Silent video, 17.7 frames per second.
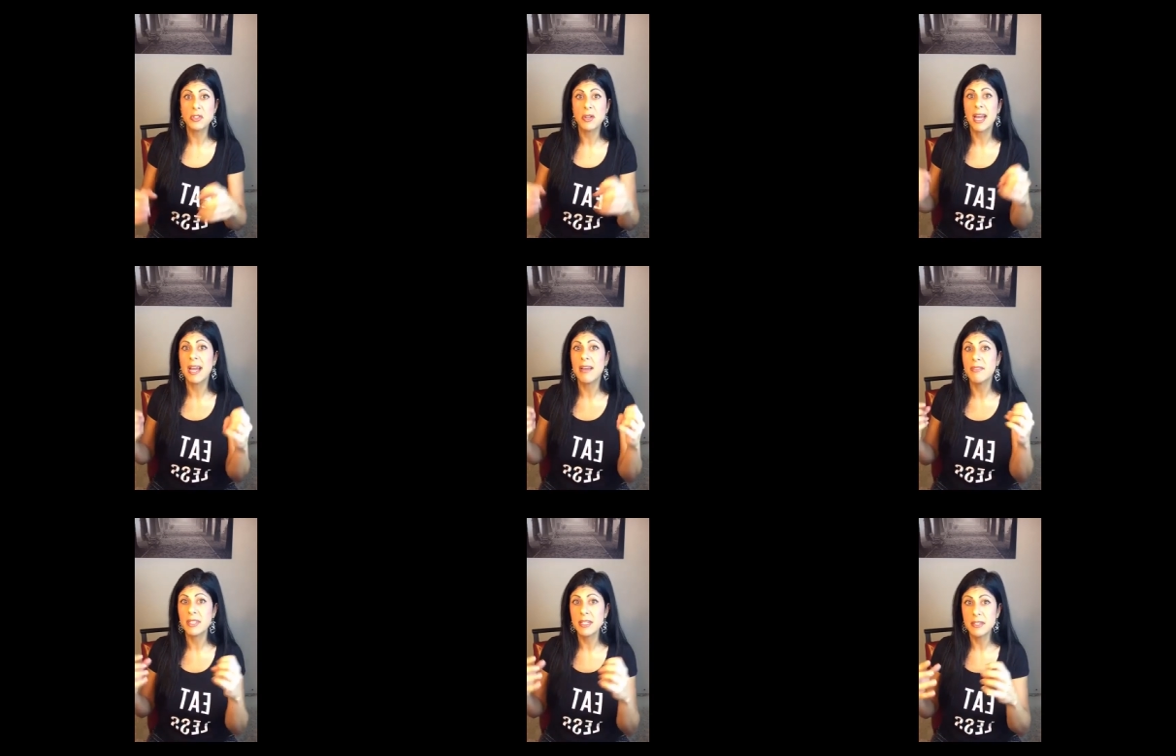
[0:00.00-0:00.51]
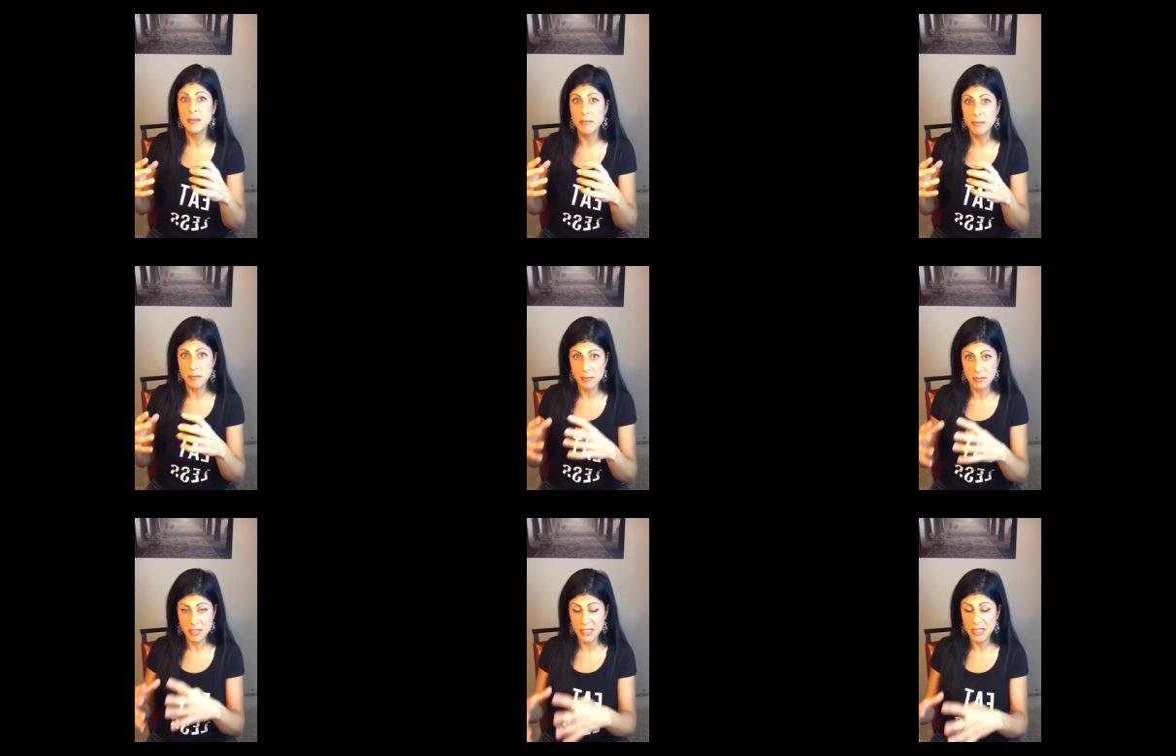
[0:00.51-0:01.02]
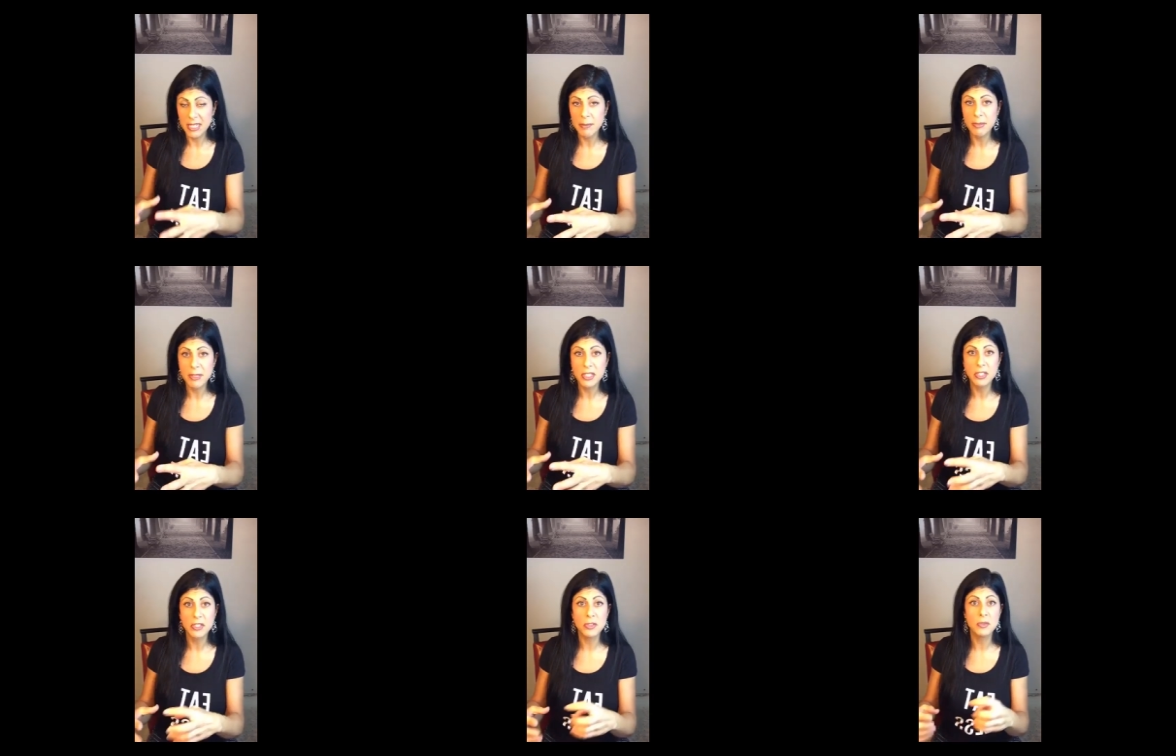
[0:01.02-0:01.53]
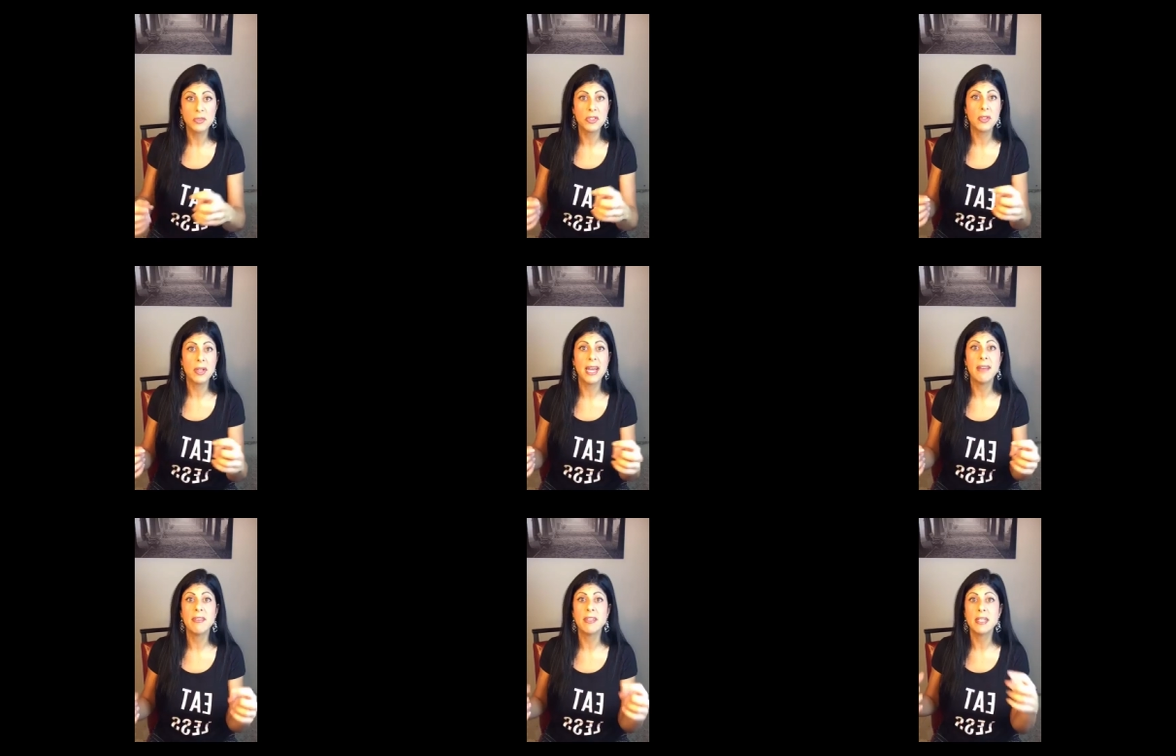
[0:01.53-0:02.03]
you're having sleep issues, you're
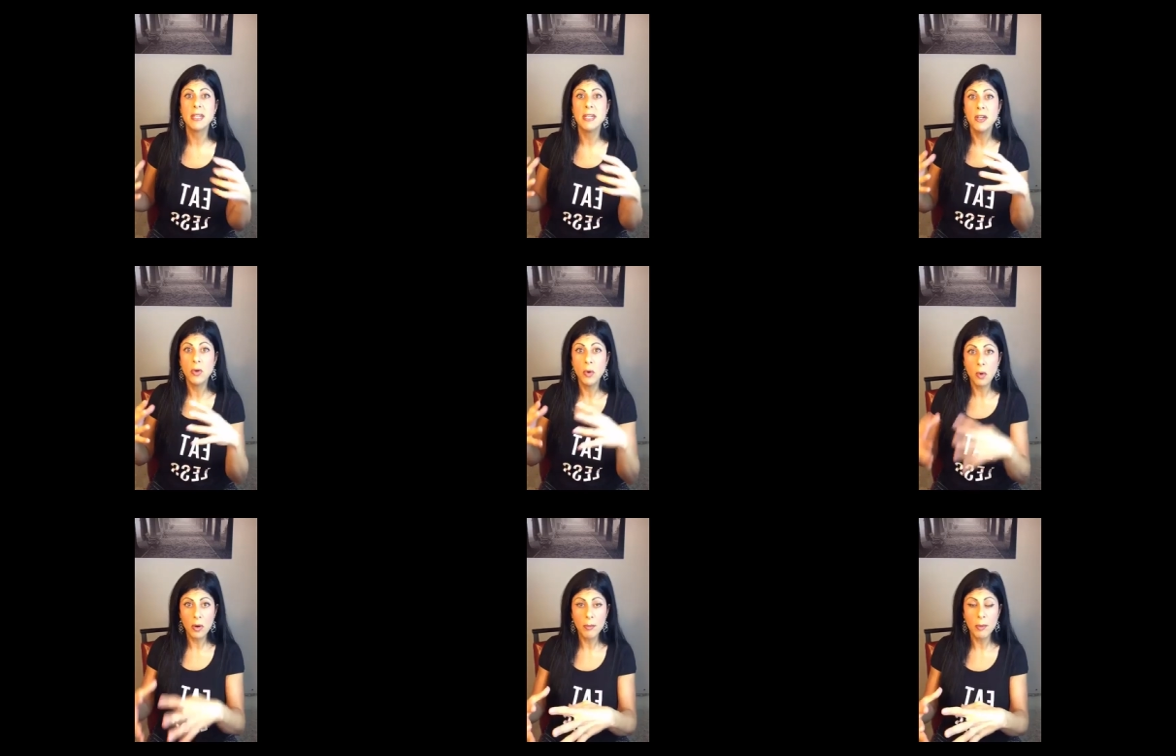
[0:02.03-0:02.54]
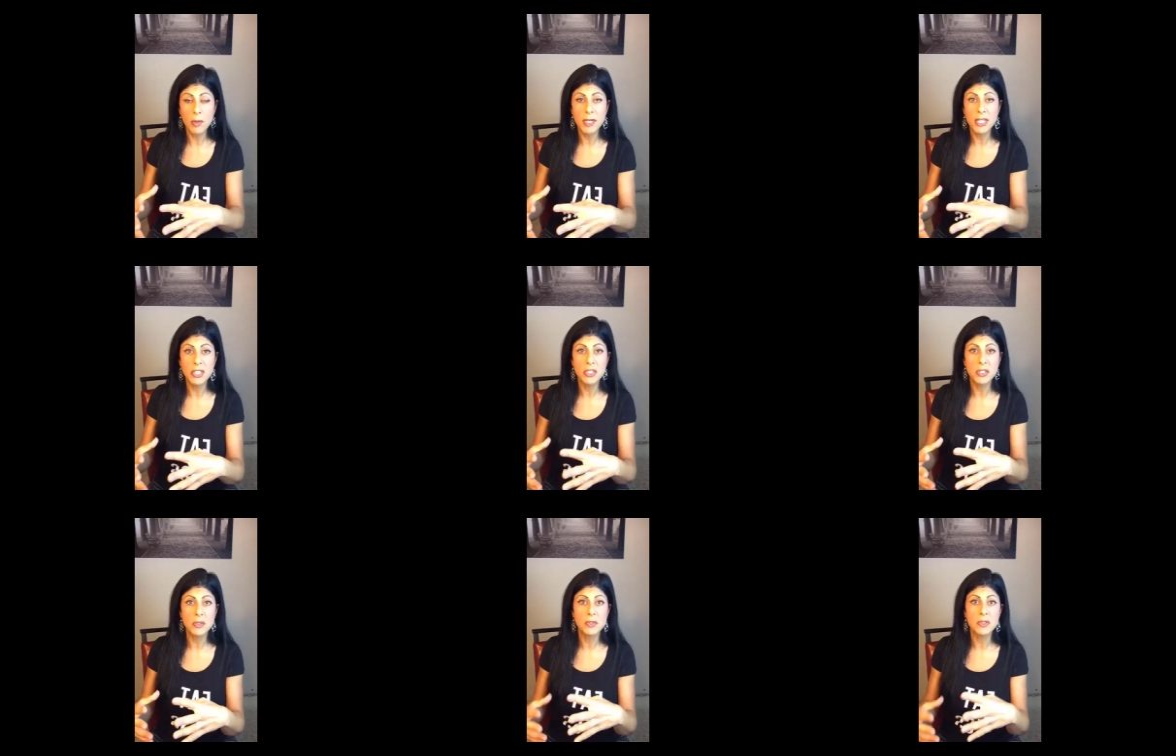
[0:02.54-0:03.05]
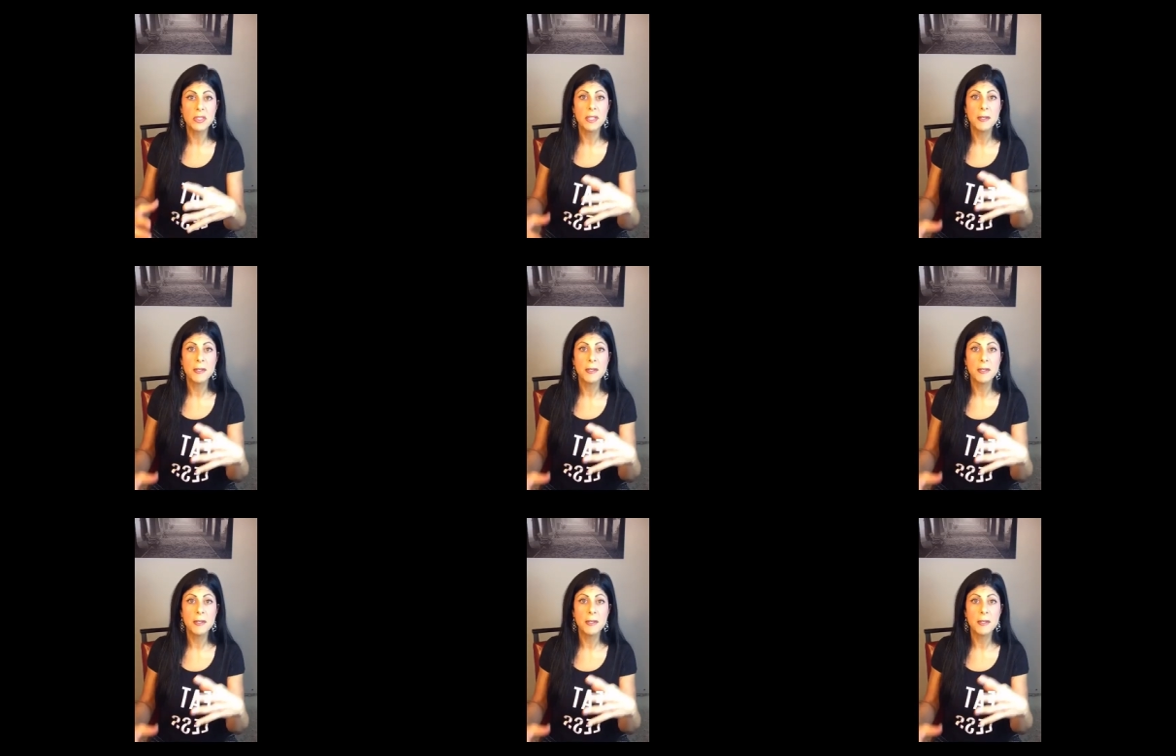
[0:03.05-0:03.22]
having hormone issues,